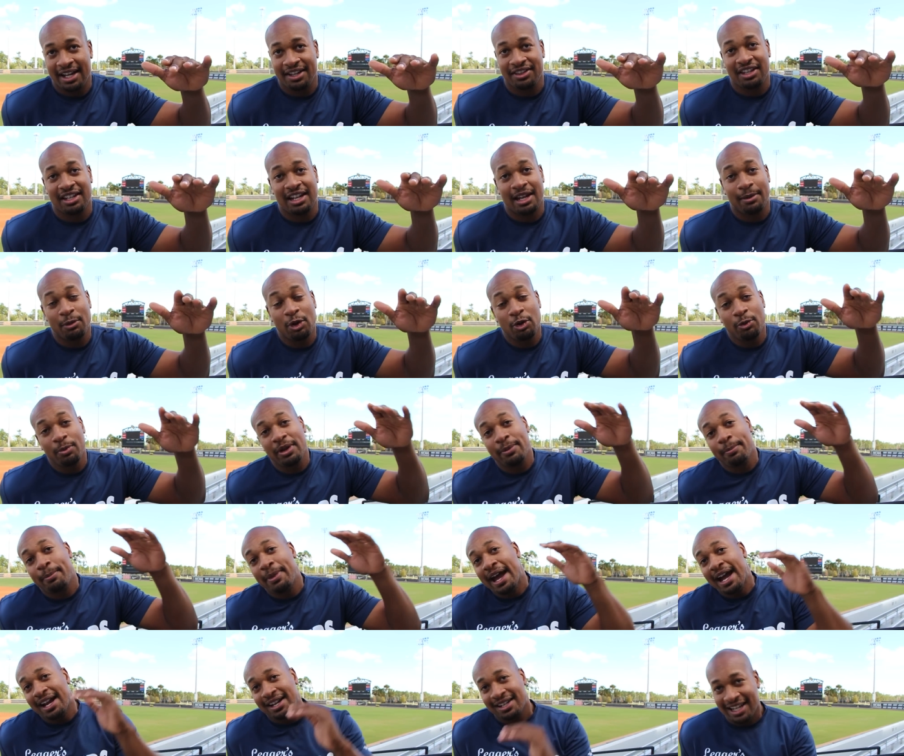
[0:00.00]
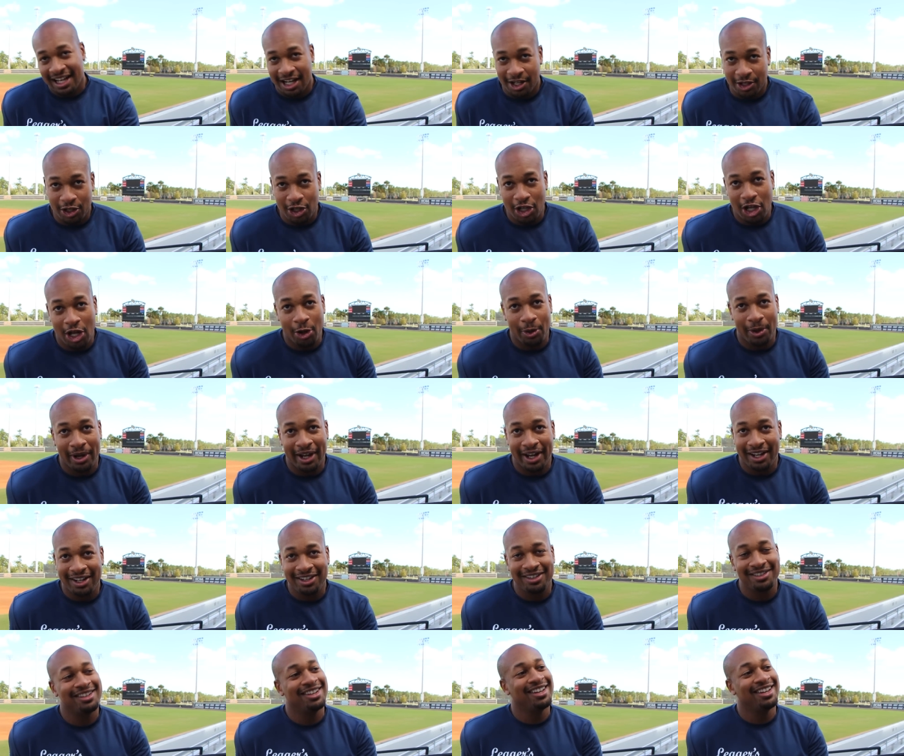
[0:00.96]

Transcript: and then they moved me back down to Low A.